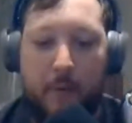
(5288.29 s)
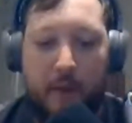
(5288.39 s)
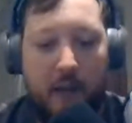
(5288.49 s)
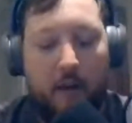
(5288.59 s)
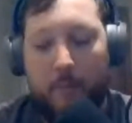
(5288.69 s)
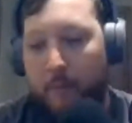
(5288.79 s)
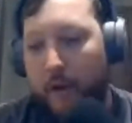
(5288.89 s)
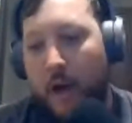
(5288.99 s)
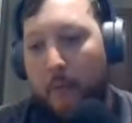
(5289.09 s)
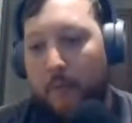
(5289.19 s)
and being able
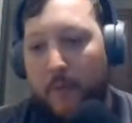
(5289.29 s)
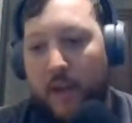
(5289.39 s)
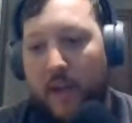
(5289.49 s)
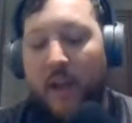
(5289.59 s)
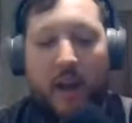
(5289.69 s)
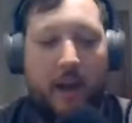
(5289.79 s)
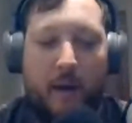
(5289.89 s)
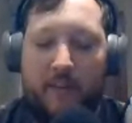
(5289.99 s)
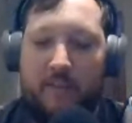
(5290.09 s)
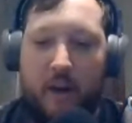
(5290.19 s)
to put up with me
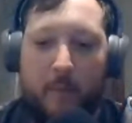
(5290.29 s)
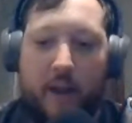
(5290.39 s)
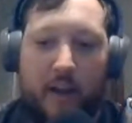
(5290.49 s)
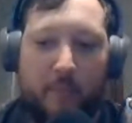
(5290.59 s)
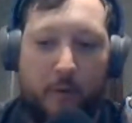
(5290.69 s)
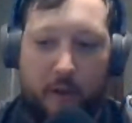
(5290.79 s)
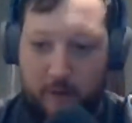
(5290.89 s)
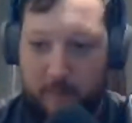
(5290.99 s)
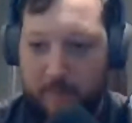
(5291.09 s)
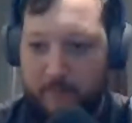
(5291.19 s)
and my stubborn ass
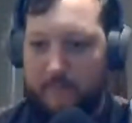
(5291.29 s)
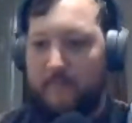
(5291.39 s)
brother.